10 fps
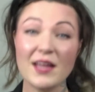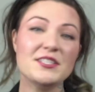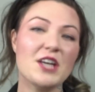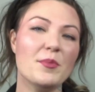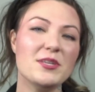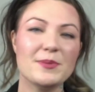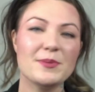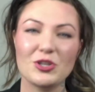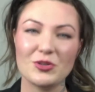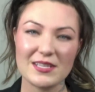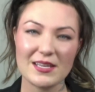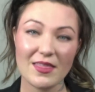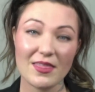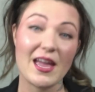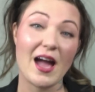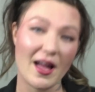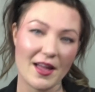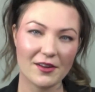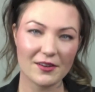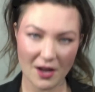Tommy's been using the
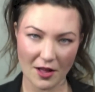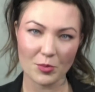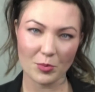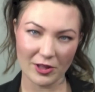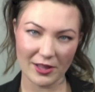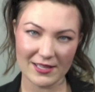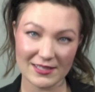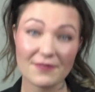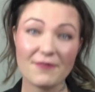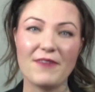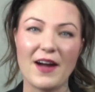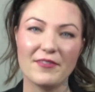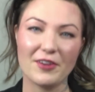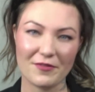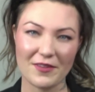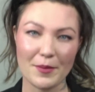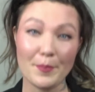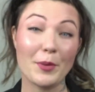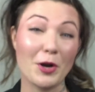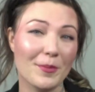Ion Color Brilliance 5RV
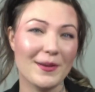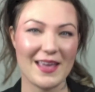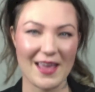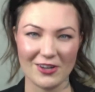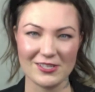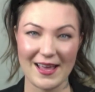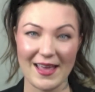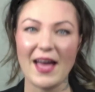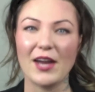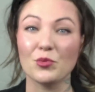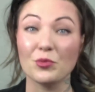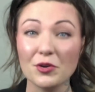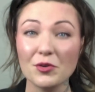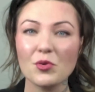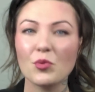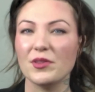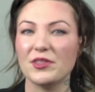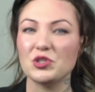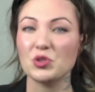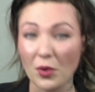permanent hair dye at a root
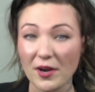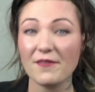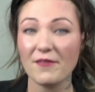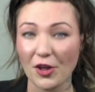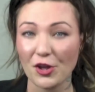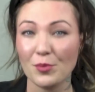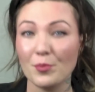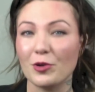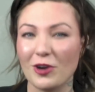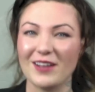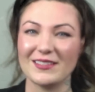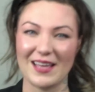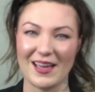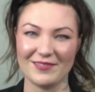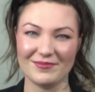with 20 volume peroxide.